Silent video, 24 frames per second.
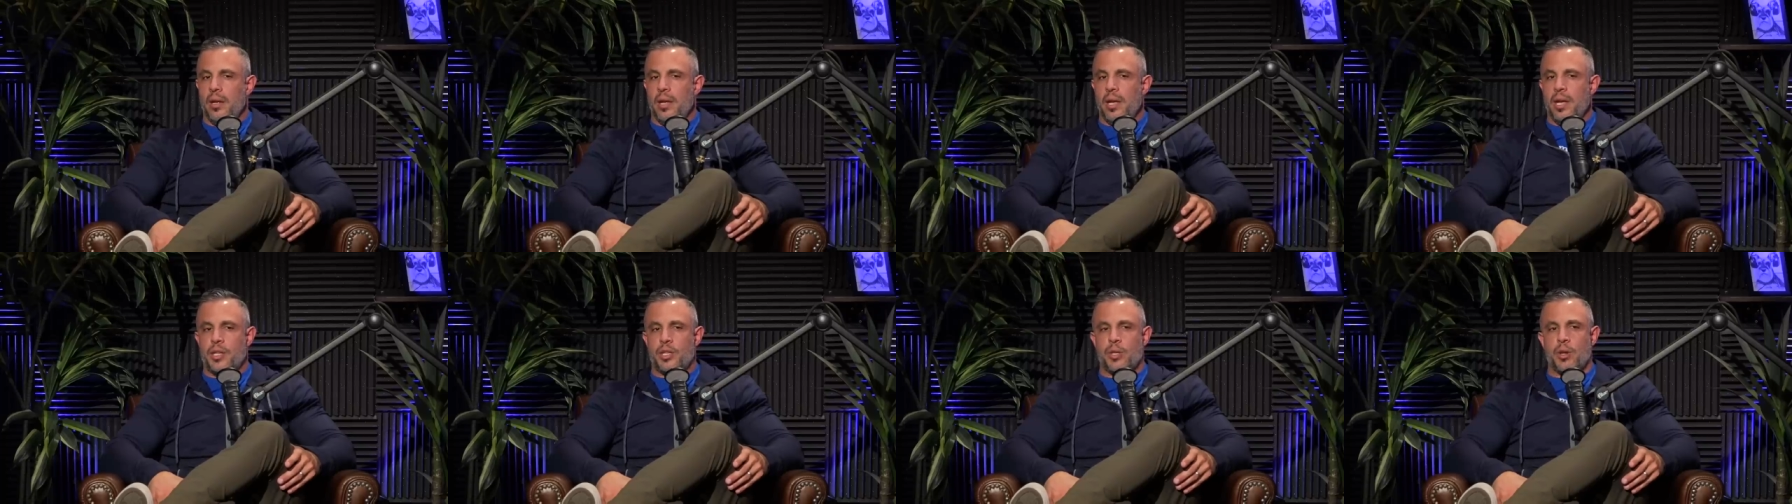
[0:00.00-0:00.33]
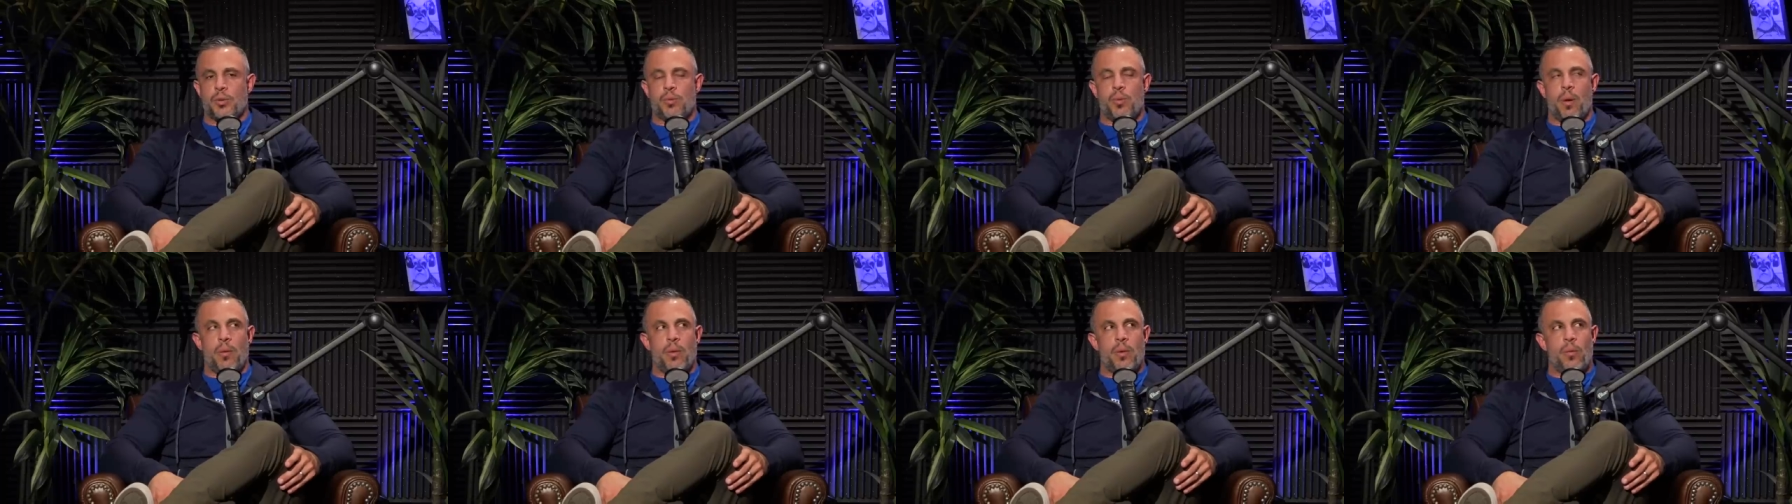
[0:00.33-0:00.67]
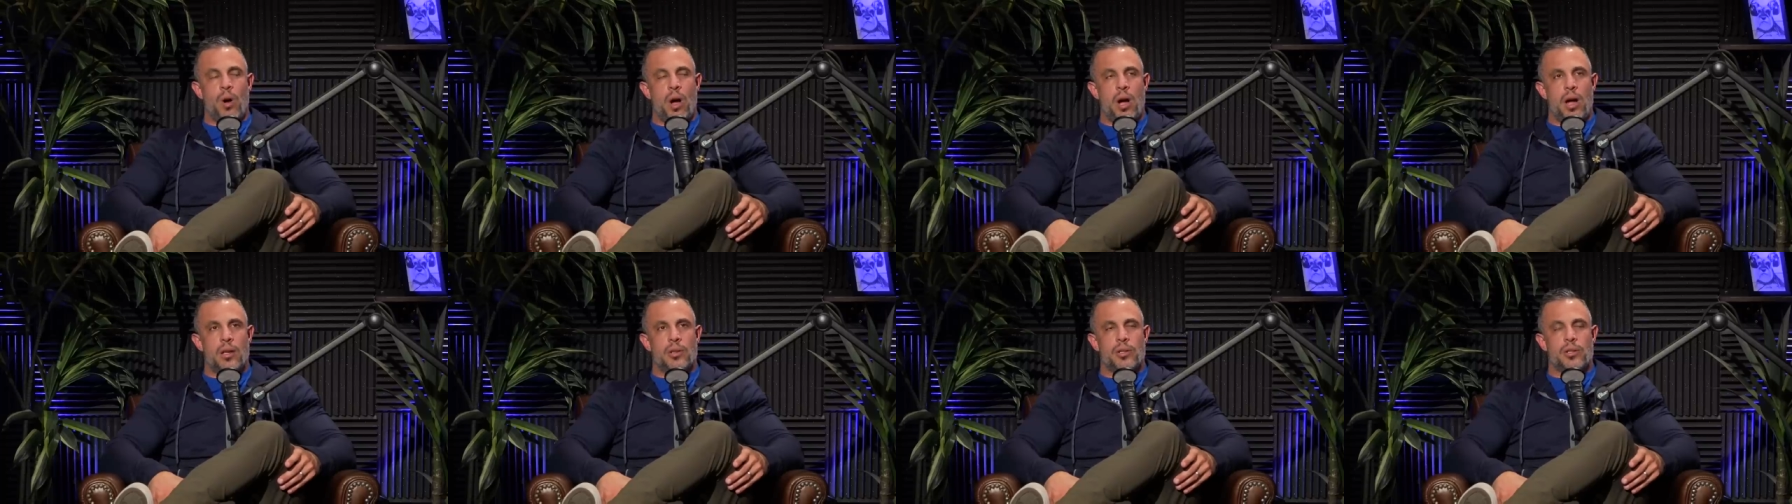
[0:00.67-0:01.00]
It's just what we
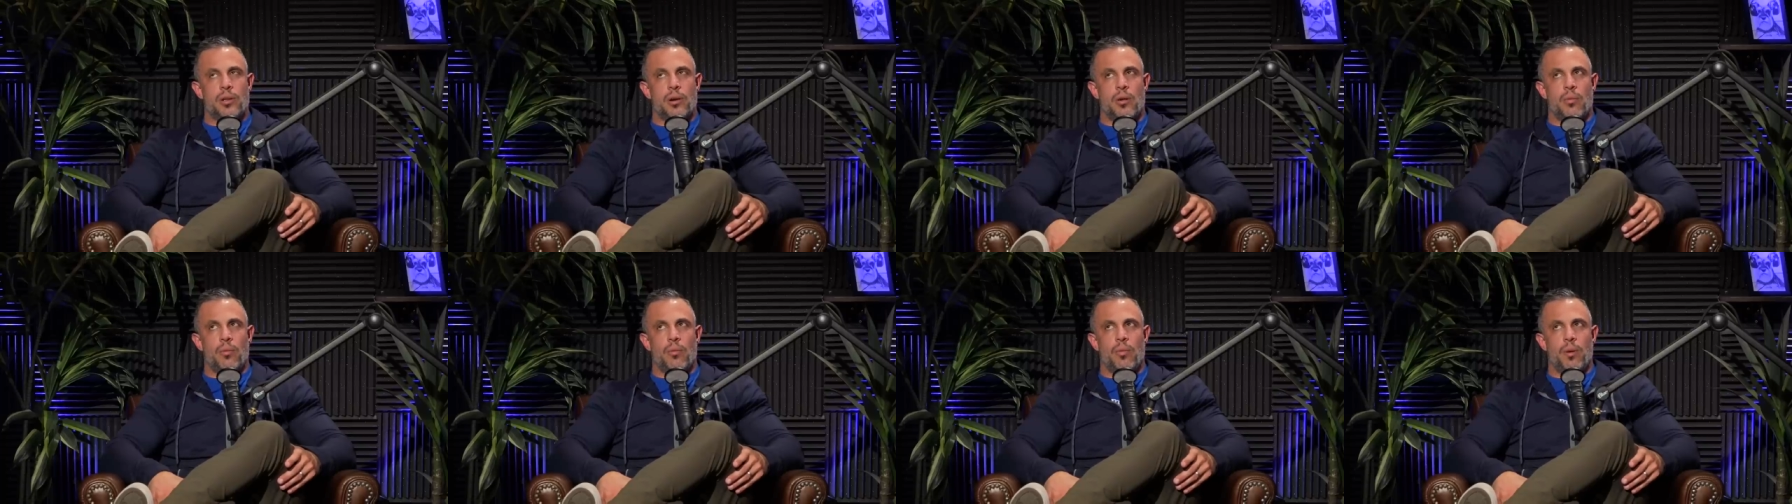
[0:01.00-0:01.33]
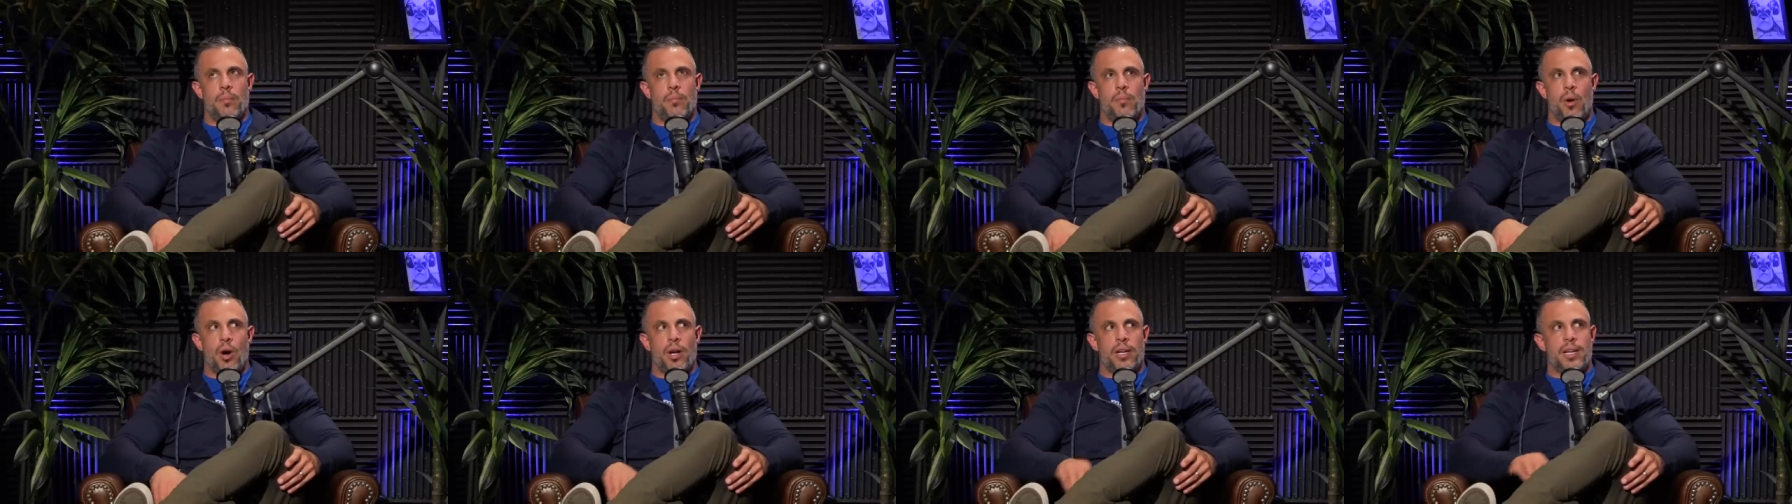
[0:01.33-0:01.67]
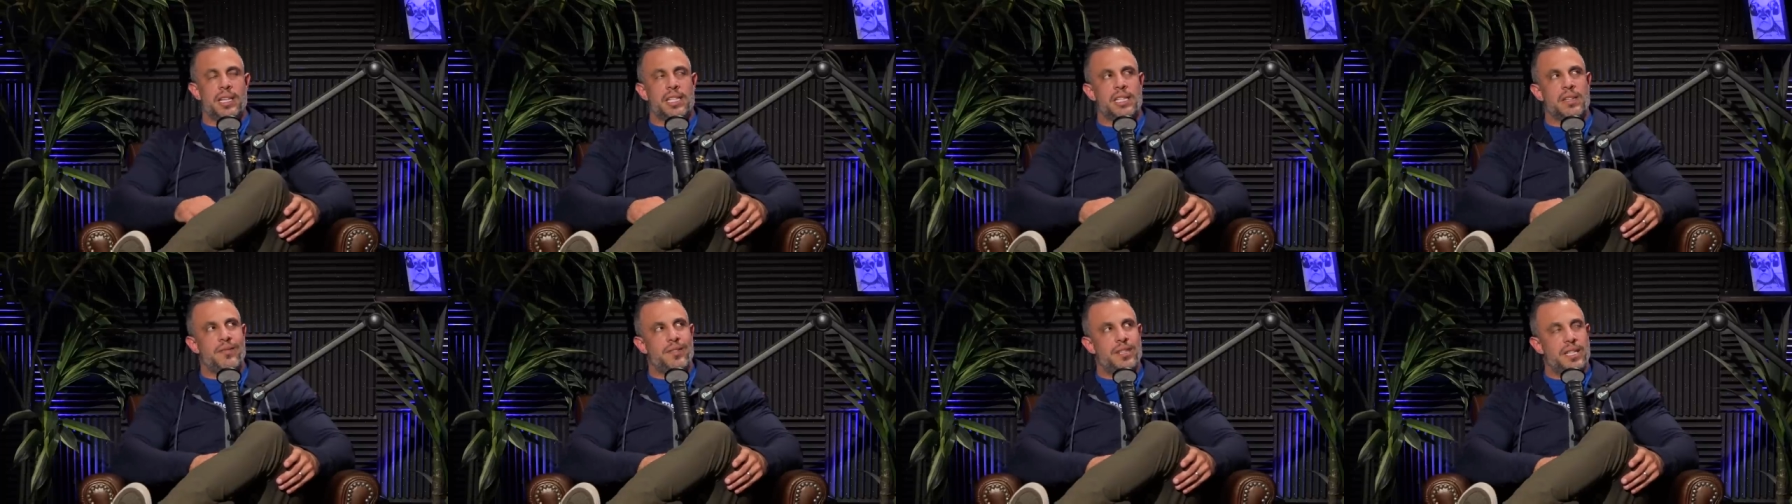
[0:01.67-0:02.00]
want. So what
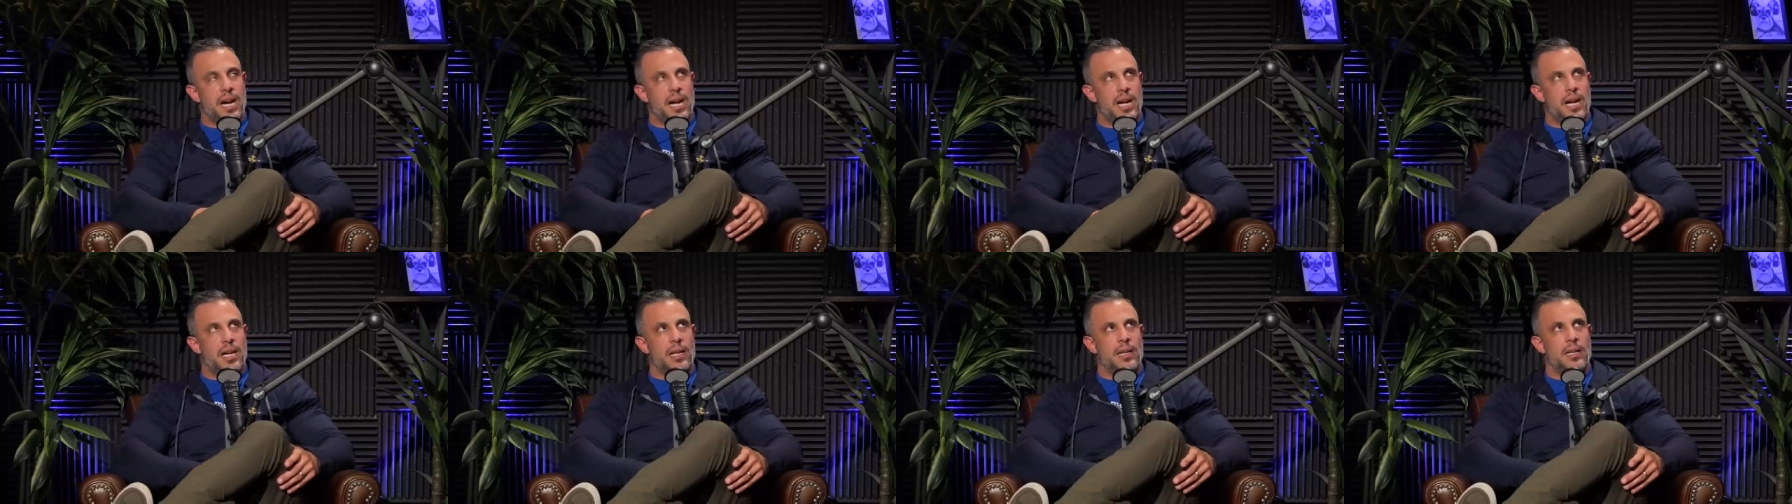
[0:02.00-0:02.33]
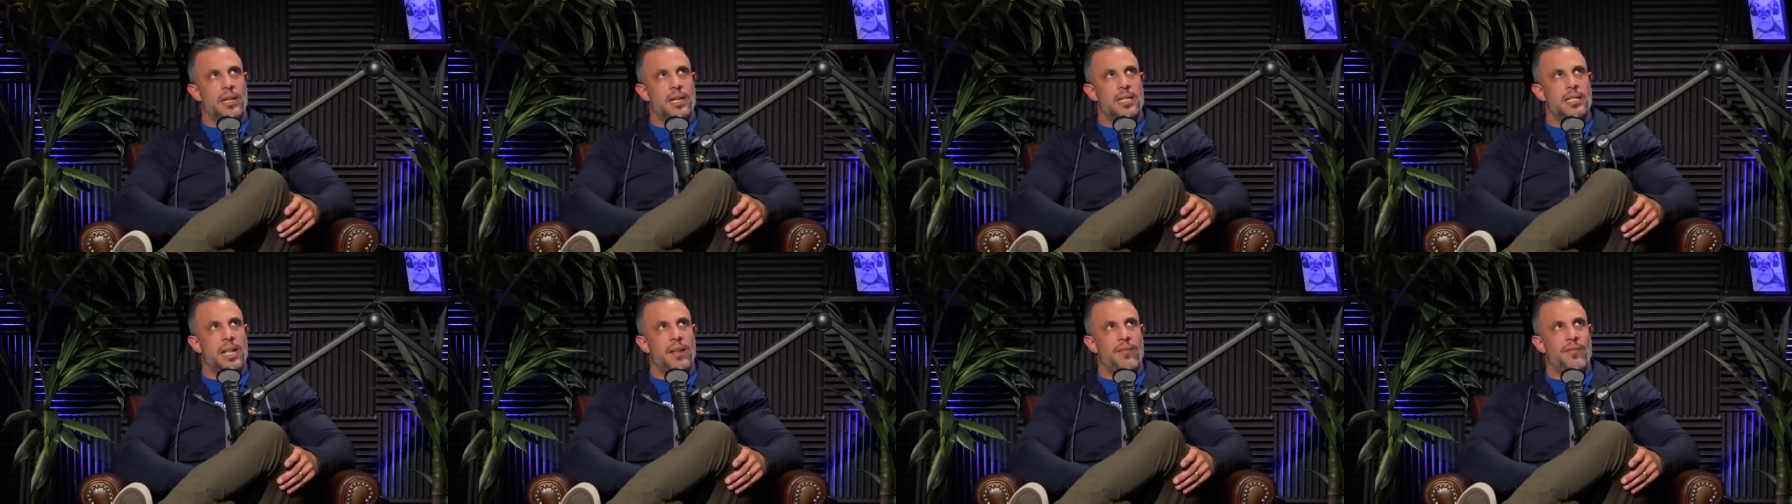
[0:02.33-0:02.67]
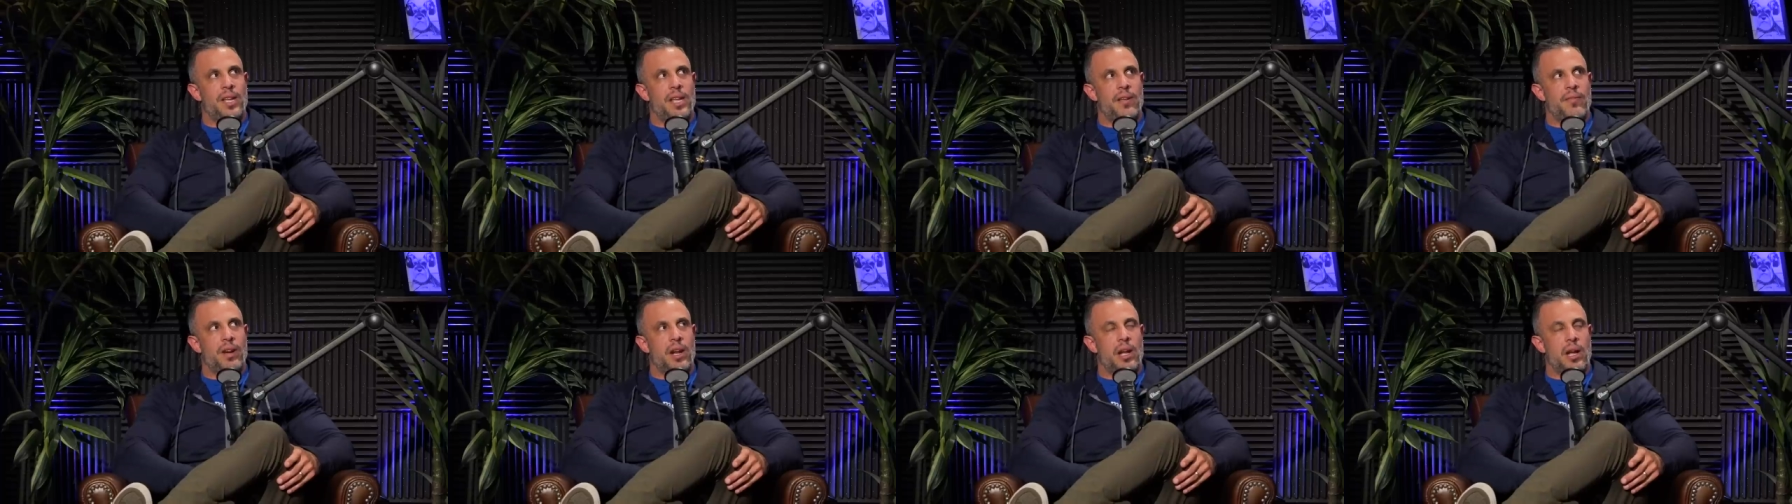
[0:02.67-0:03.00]
markets have done is they've
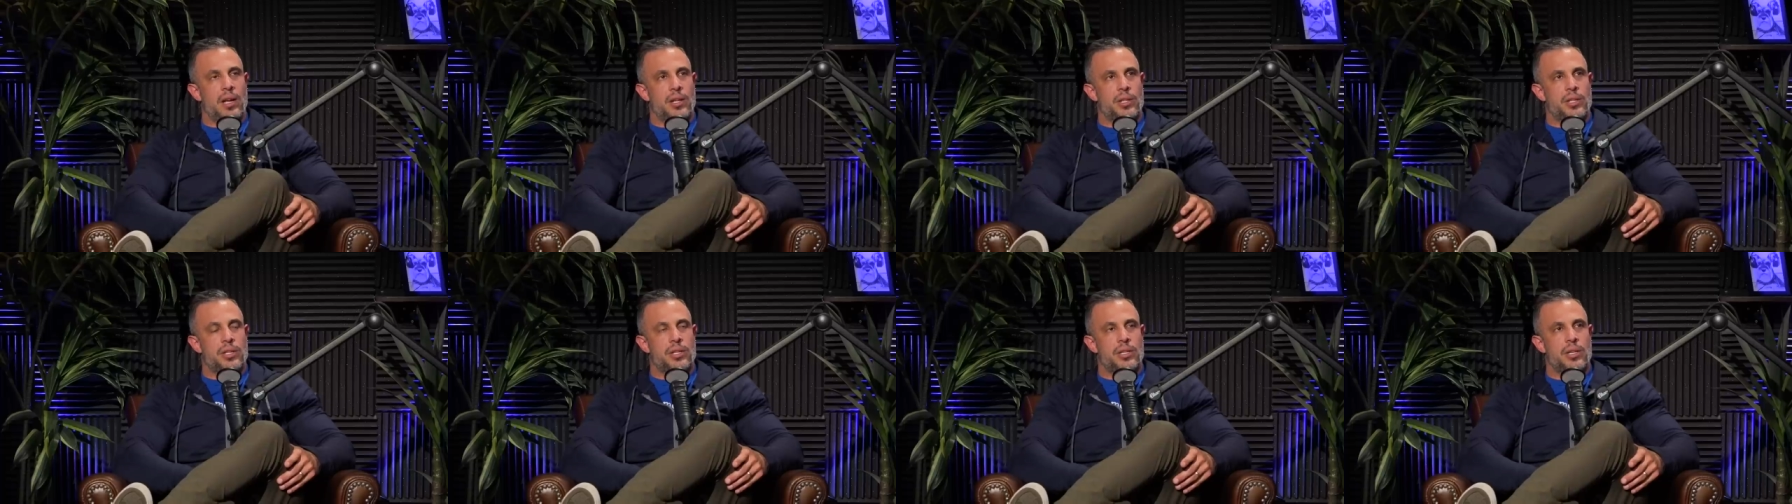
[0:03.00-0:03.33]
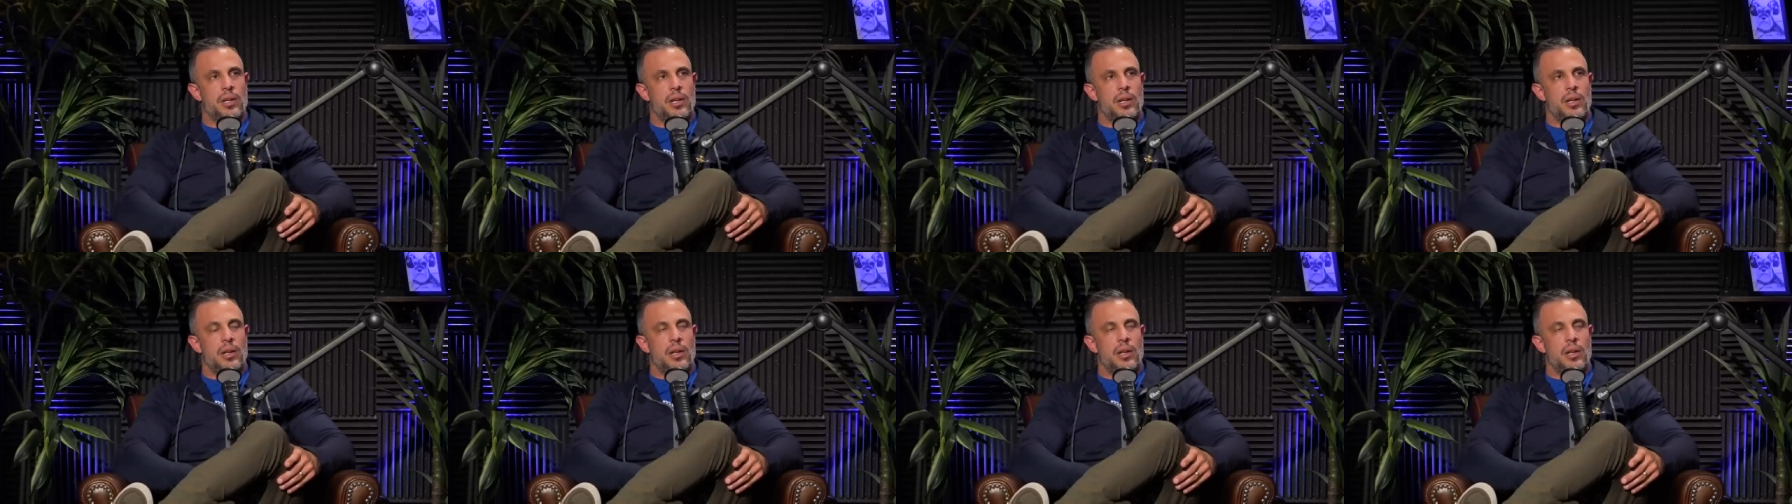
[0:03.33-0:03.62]
given us,